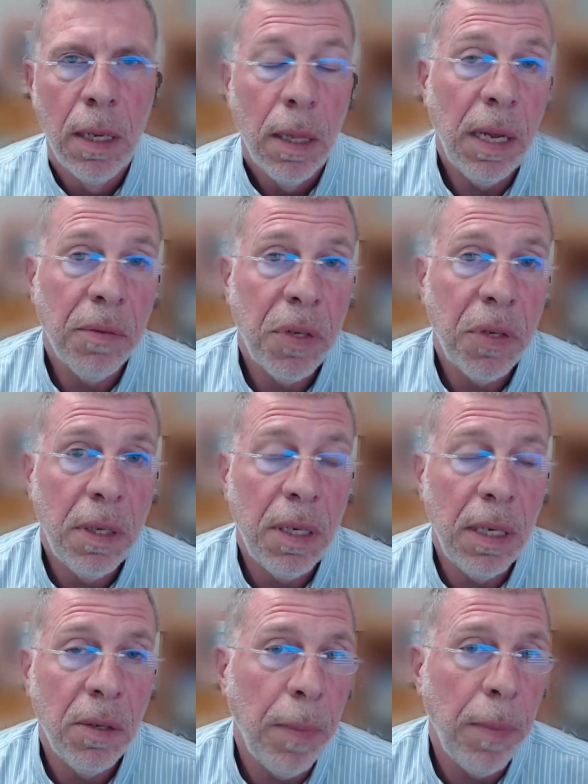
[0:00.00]
The
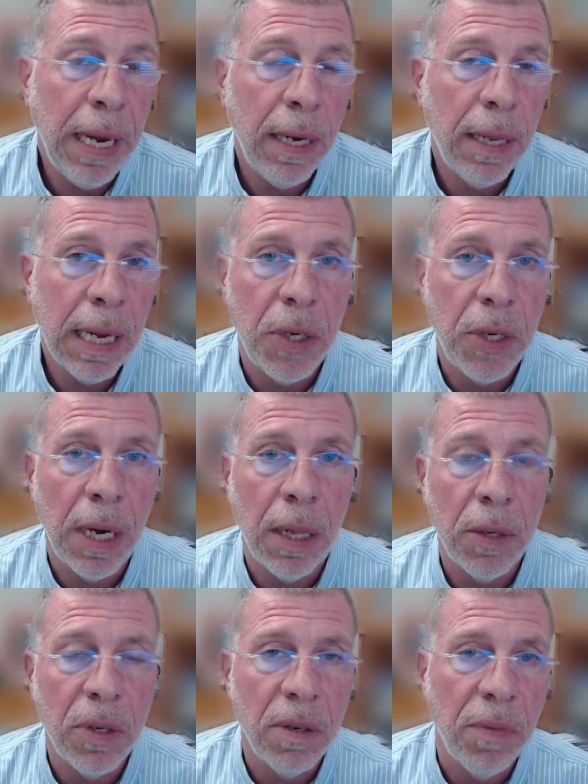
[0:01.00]
FCC's made that
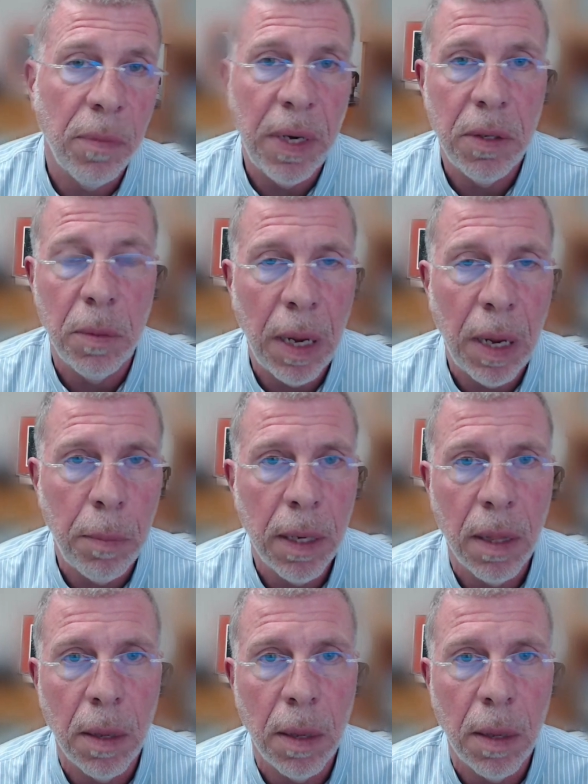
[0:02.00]
challenge information public,